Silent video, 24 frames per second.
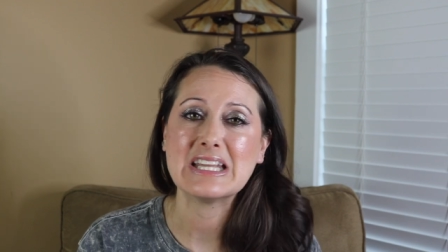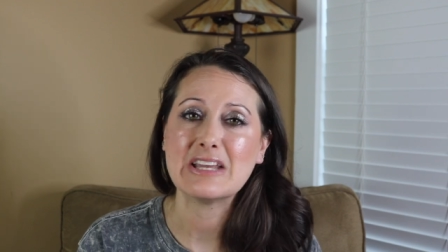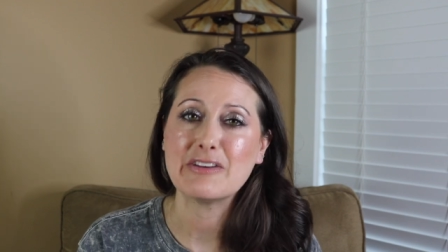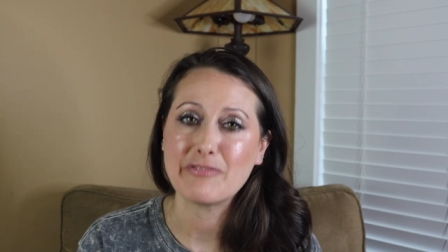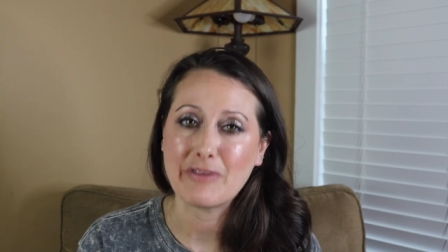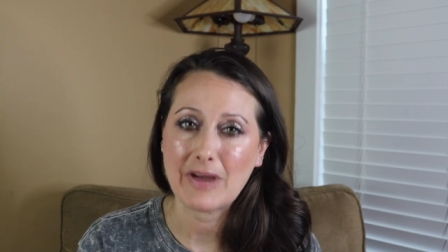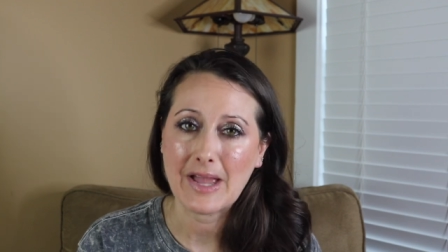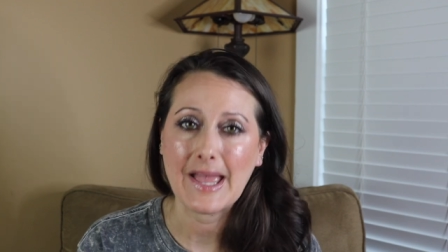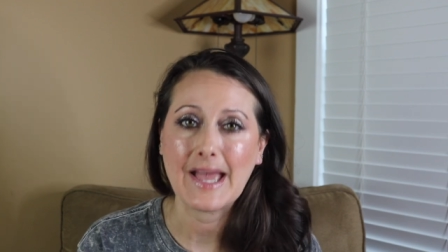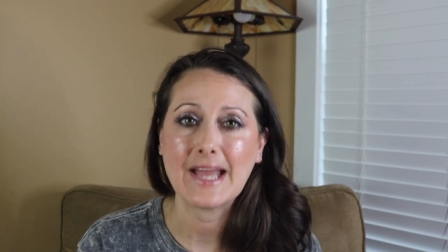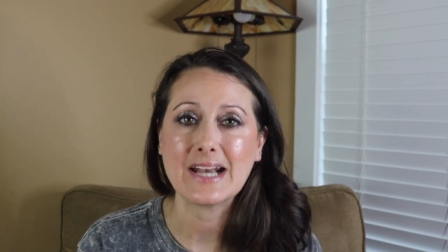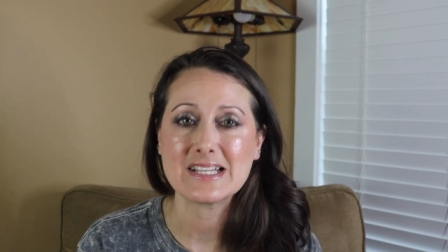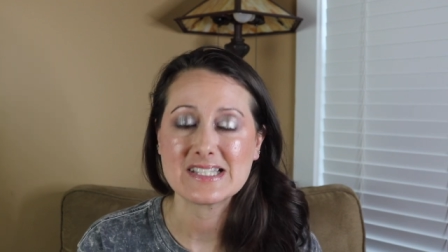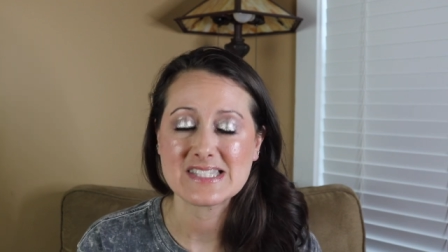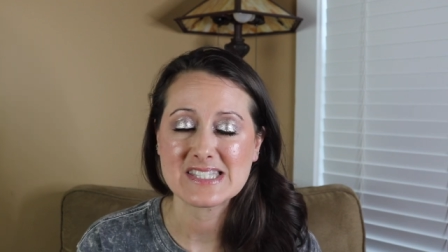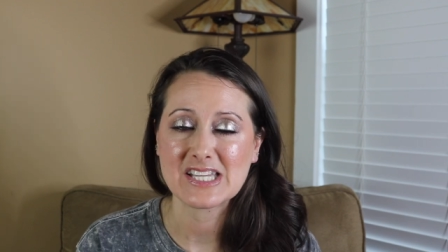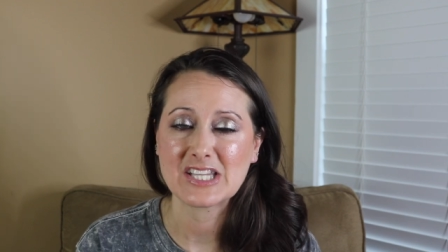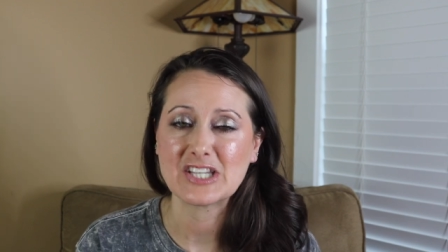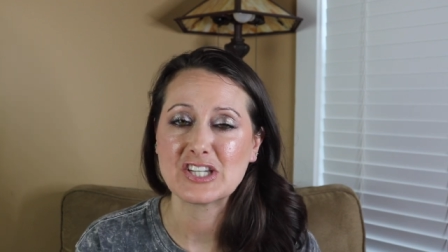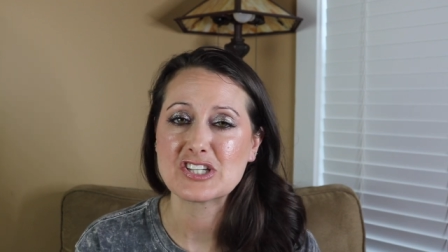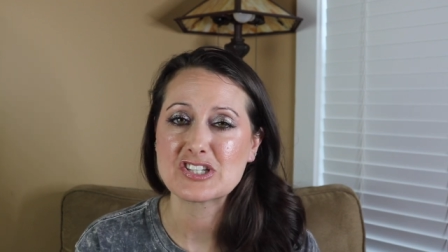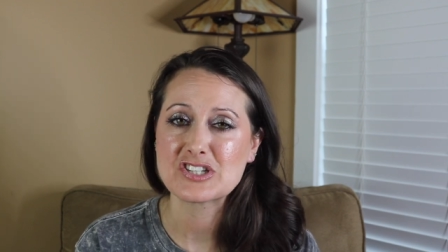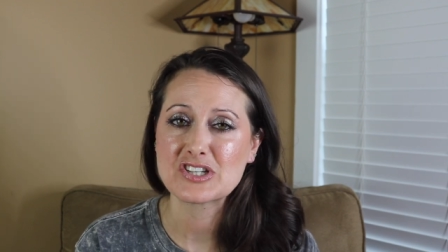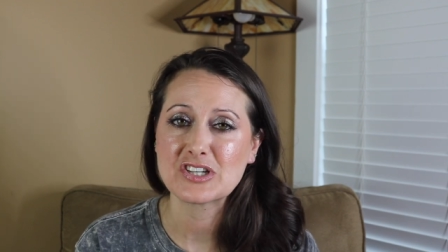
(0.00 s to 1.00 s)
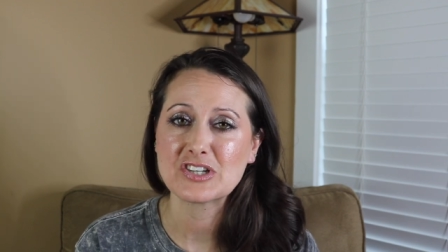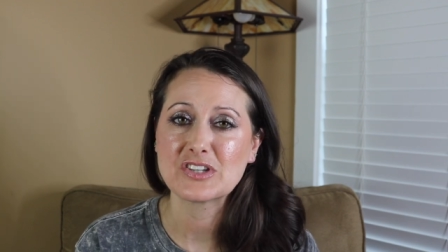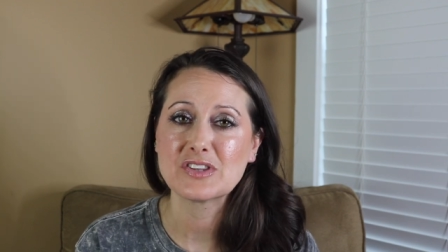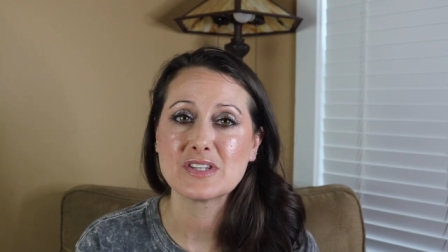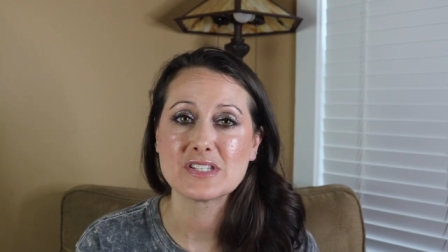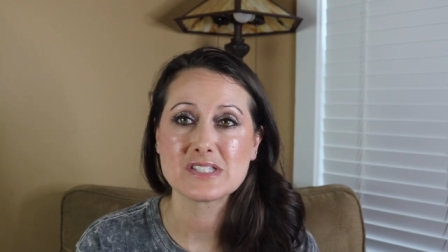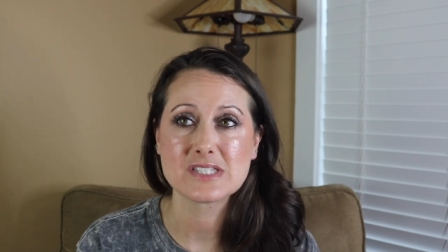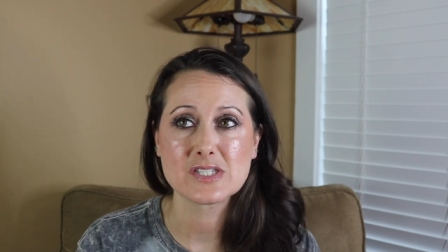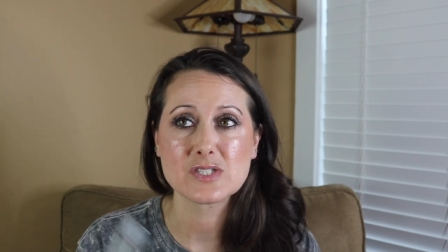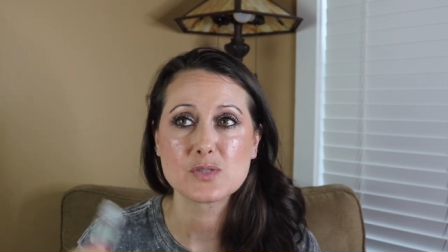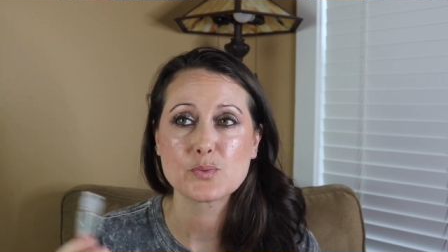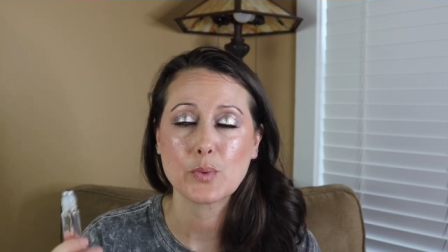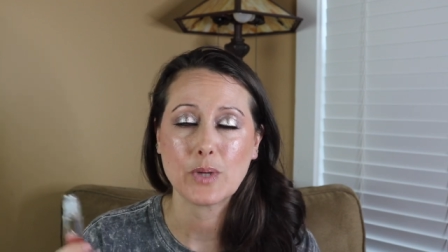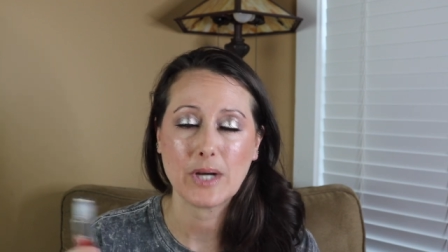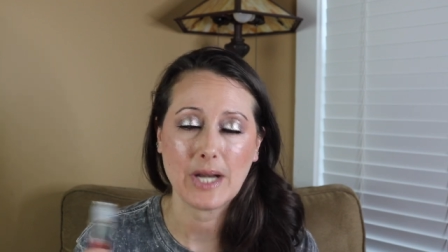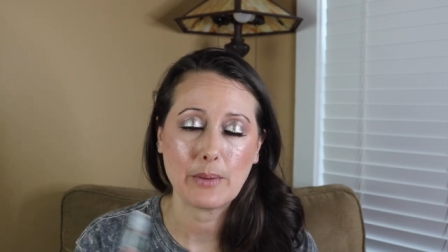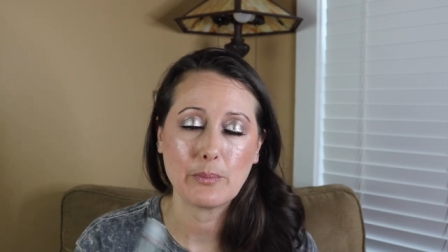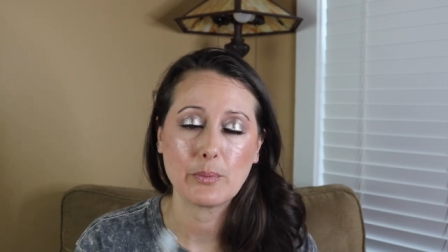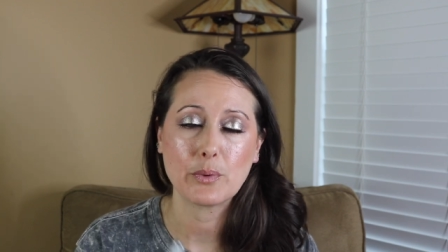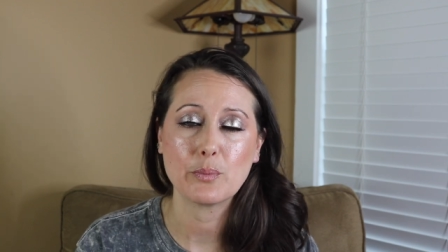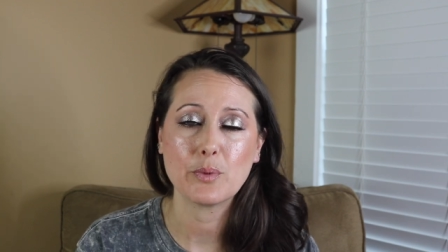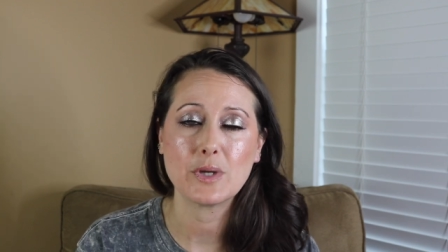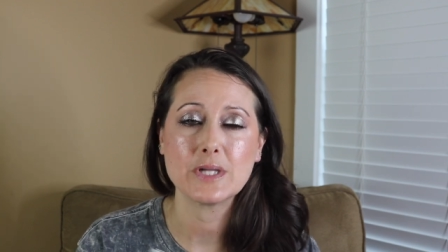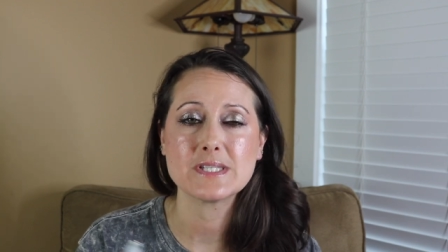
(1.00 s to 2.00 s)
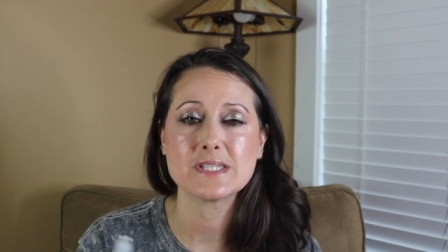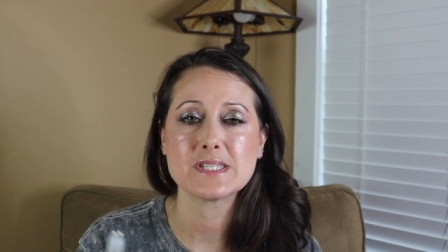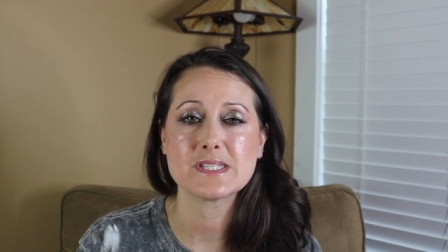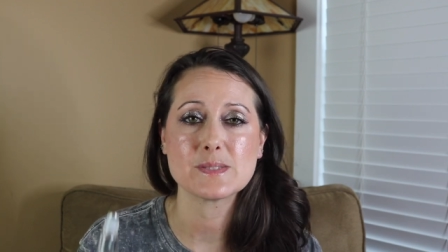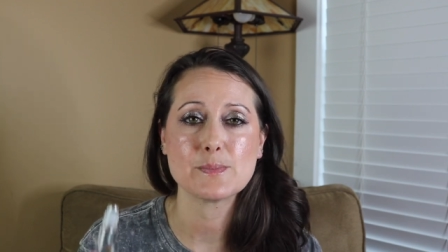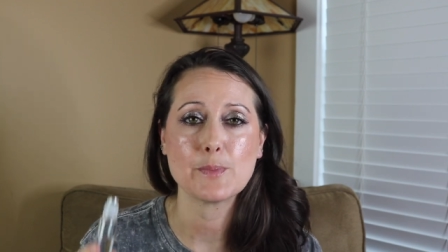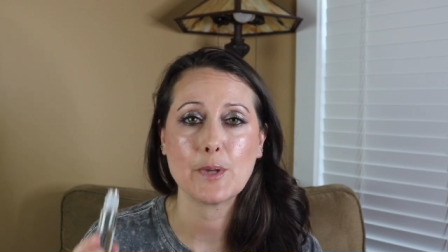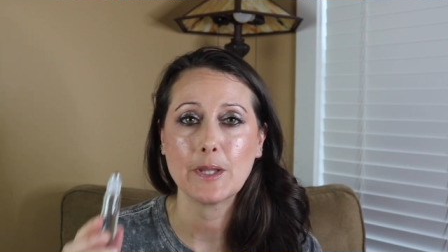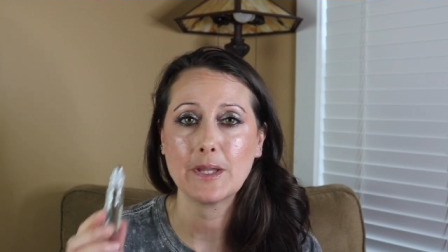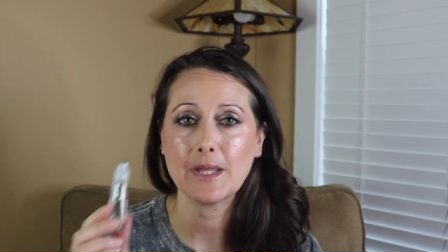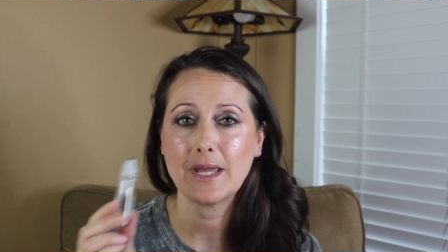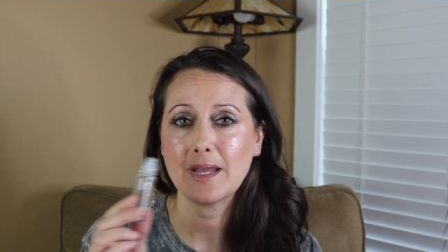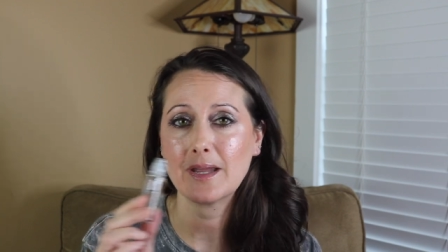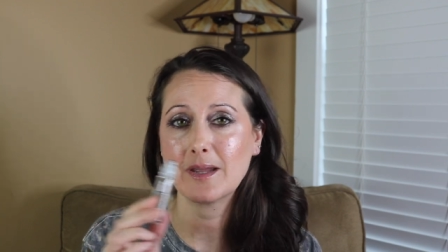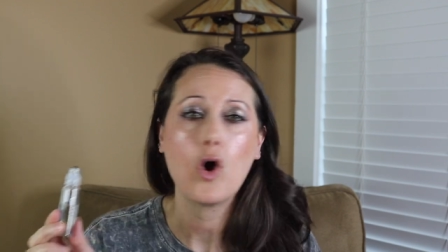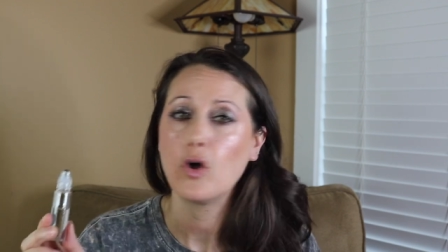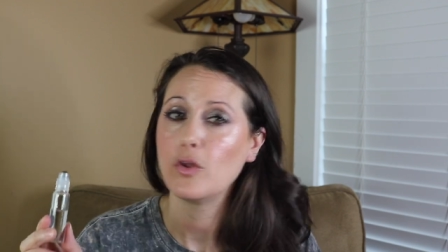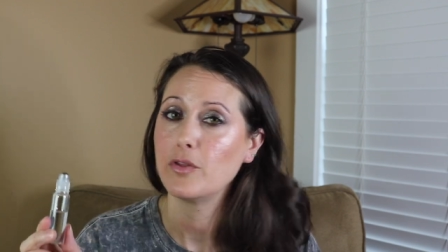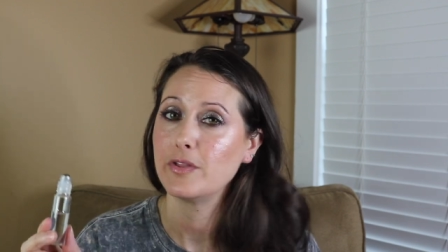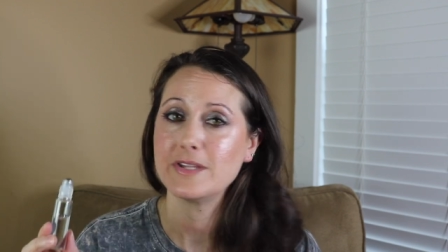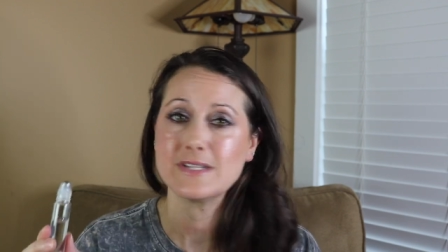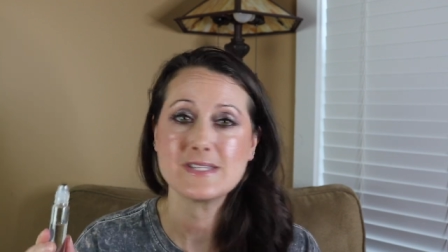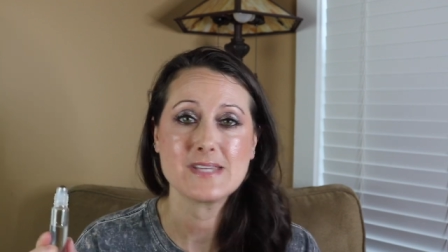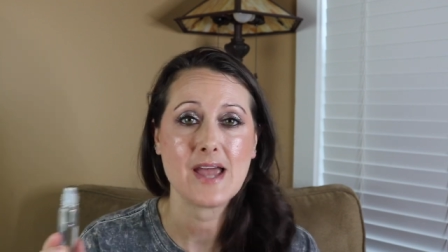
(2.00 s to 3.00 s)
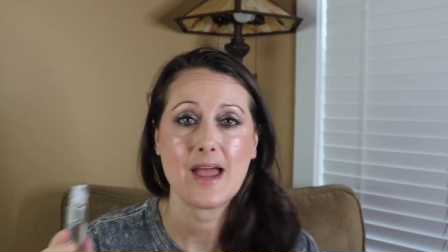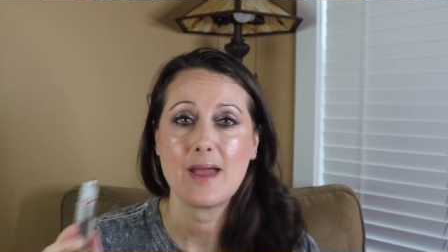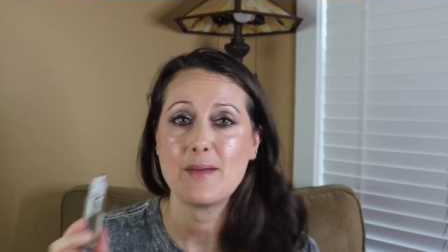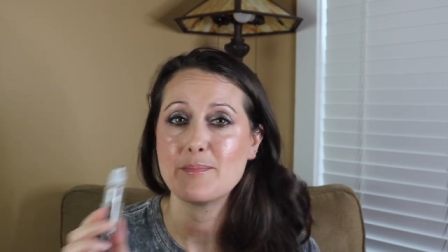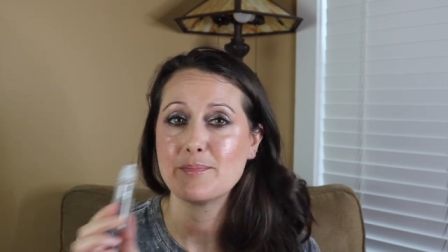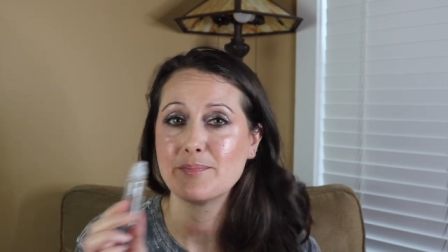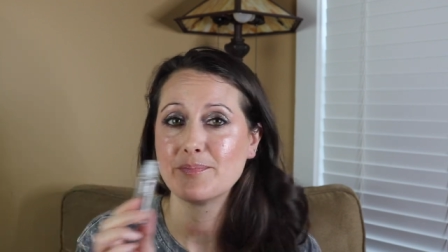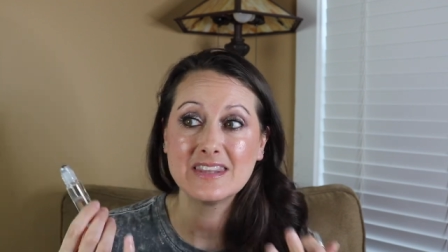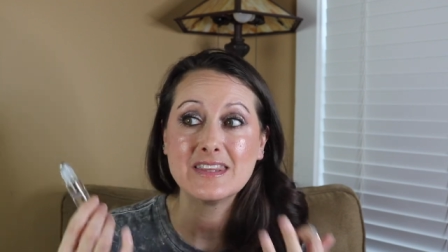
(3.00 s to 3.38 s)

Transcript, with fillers: If I had a signature, this is what I would want to smell like all the time.